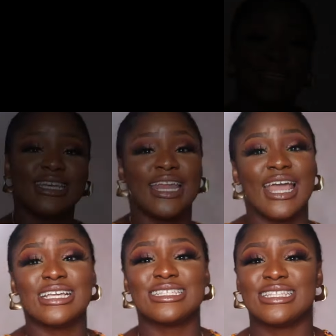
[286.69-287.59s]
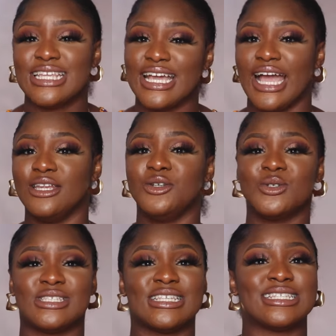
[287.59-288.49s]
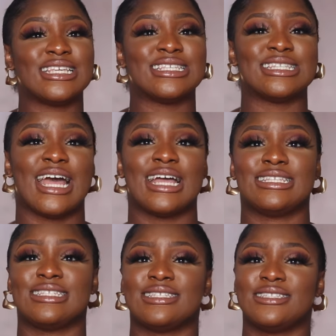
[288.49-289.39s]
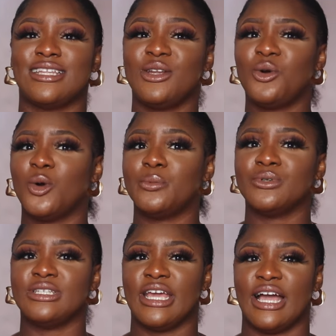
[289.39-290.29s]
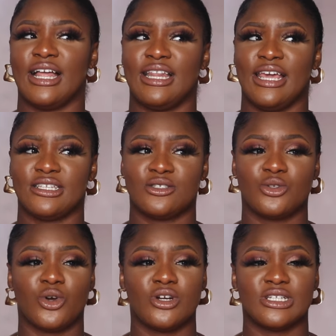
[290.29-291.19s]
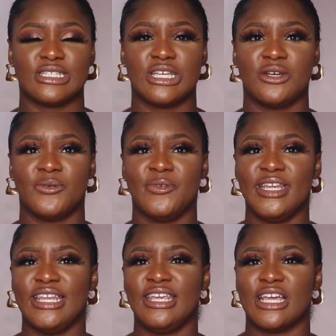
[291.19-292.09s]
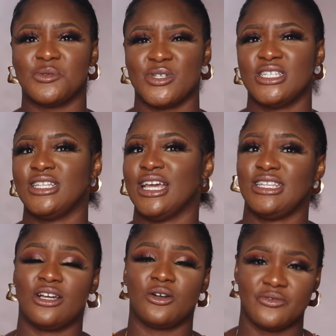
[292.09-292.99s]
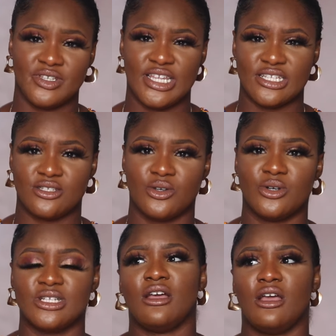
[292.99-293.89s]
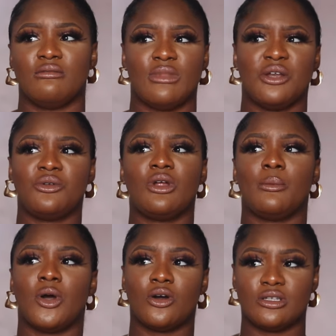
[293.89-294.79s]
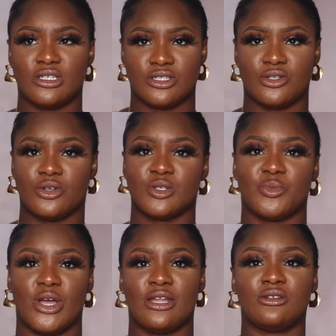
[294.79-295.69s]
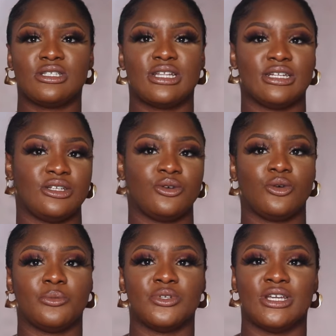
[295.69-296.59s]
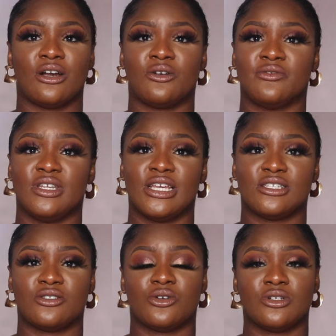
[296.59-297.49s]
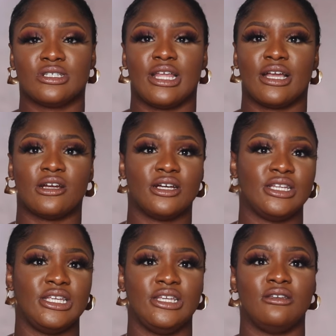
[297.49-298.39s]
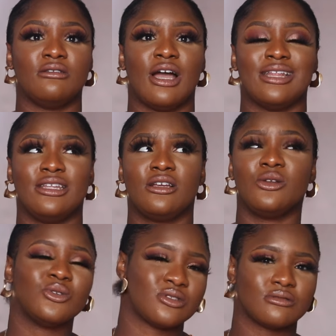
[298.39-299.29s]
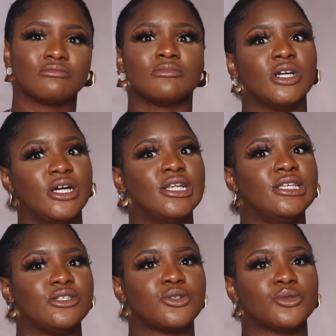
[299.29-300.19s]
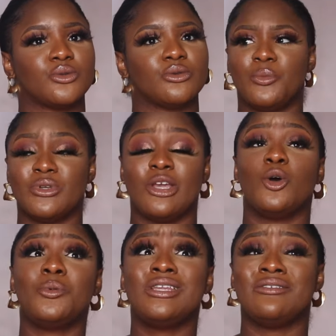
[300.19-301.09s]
the next thing I noticed is that they don't open their like stores really, especially like their convenience stores. I don't know about other stores, but I noticed that they don't open their convenience stores like early and they close early too. When they open